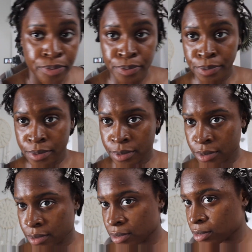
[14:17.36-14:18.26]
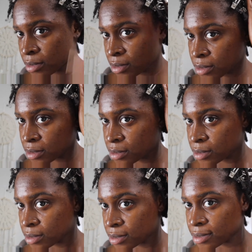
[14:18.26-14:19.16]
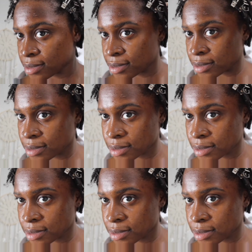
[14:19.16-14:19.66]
[no speech]